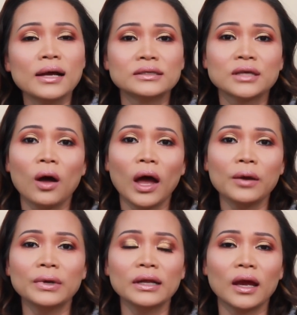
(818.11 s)
So
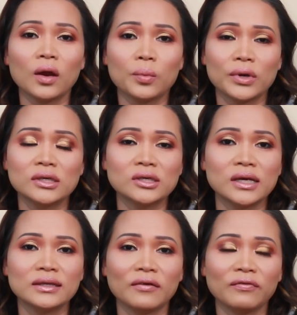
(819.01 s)
I really
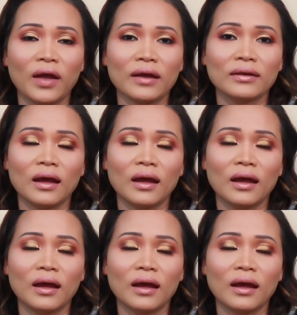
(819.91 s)
appreciate the fact